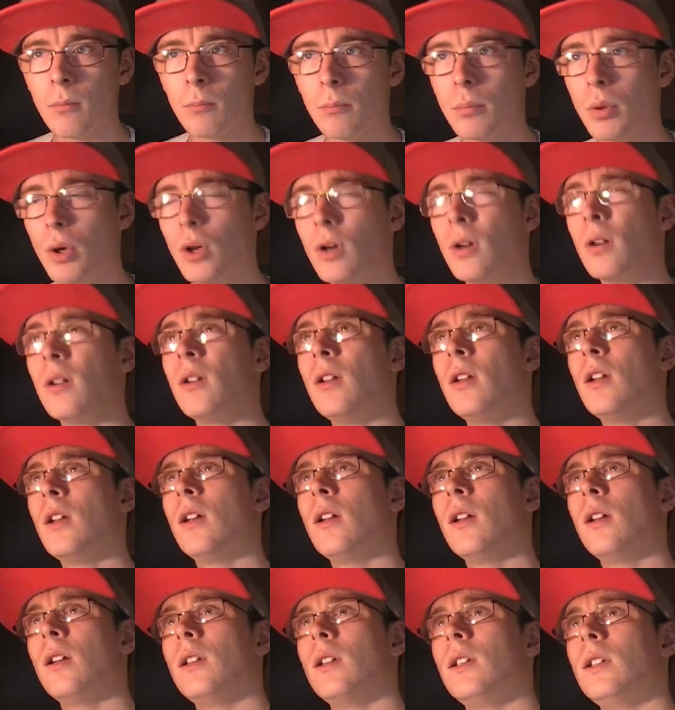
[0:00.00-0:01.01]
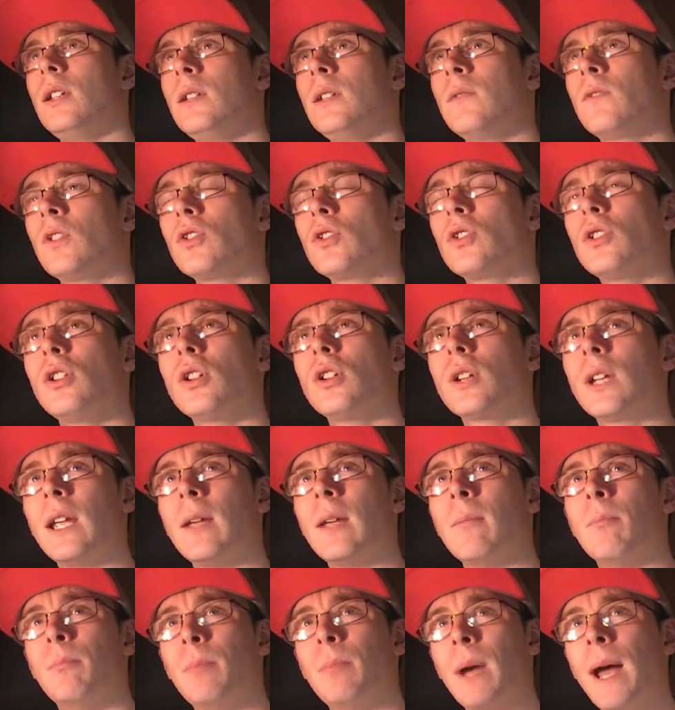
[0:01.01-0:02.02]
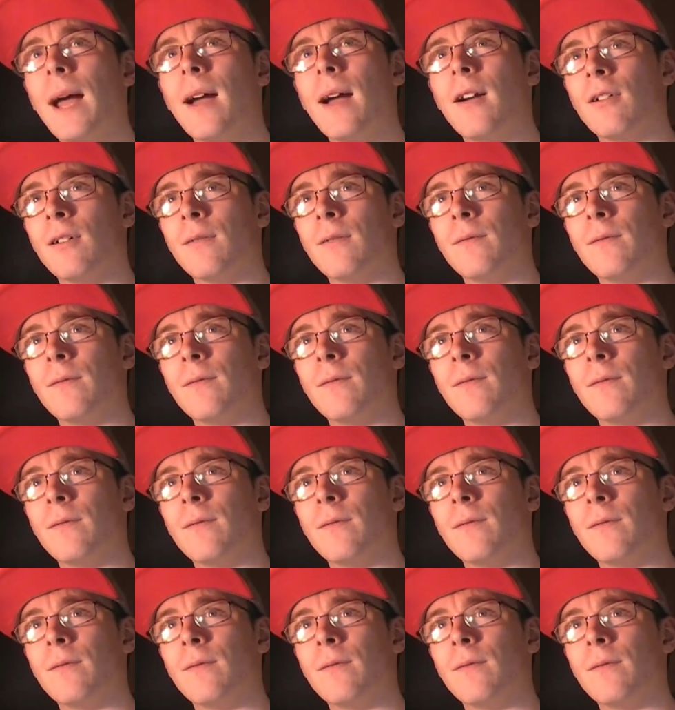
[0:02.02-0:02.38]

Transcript: But you've got to look at it better